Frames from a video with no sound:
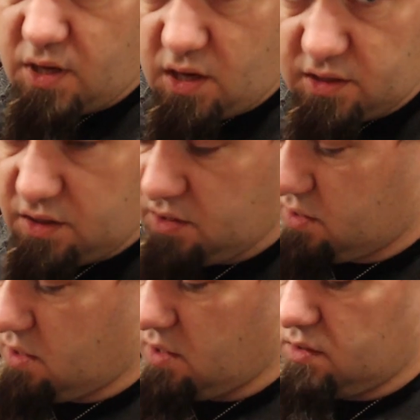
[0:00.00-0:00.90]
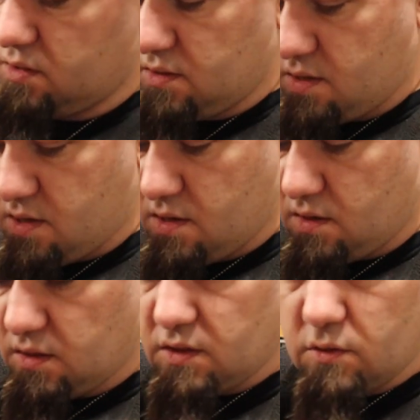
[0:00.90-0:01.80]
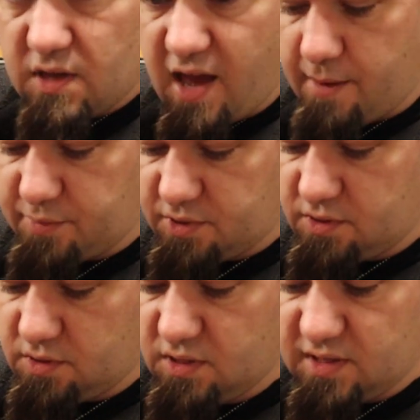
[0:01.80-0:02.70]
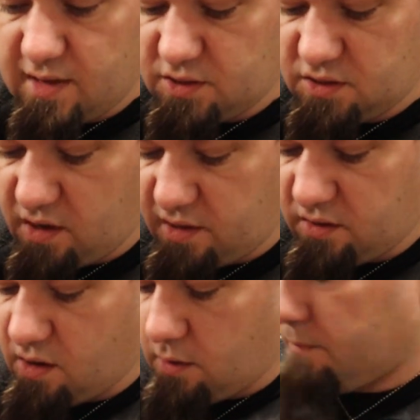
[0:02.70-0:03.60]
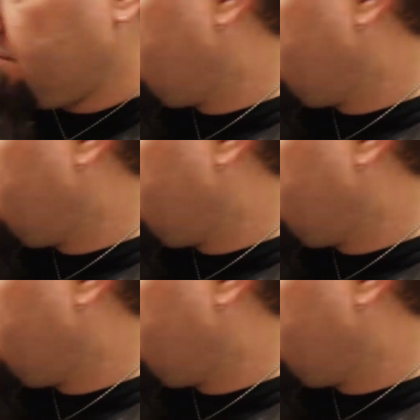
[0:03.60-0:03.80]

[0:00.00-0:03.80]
because of these things, because of those caps, it's now stuck in there.